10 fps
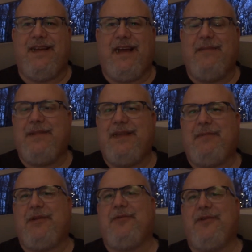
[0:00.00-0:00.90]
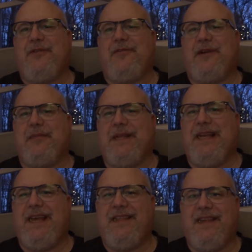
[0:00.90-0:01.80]
I've been thinking about doing this for a couple of
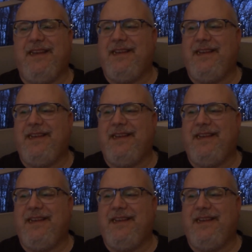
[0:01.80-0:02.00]
days,